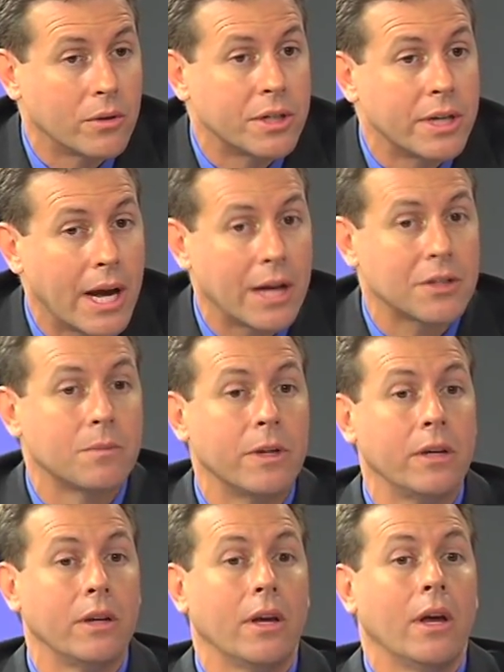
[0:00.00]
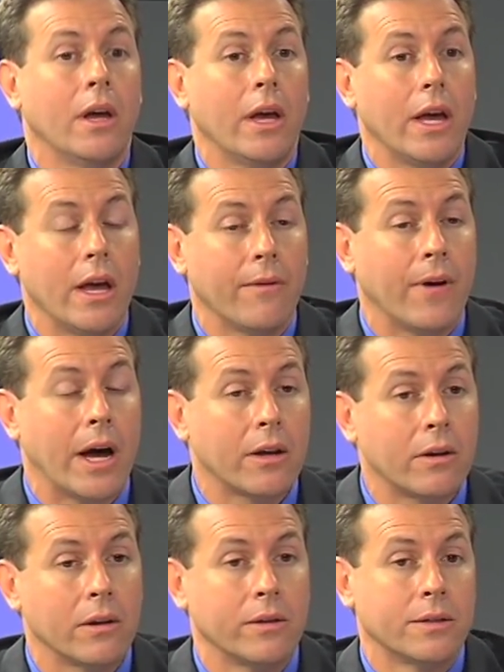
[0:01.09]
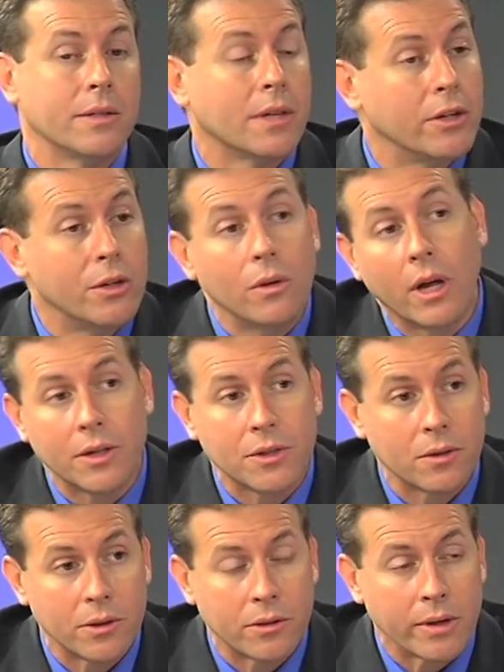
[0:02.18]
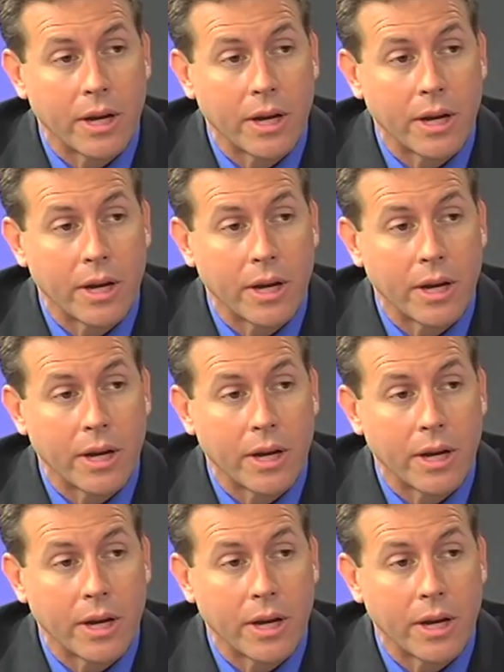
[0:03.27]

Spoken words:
she asked me if I could, since I do a lot of surgery,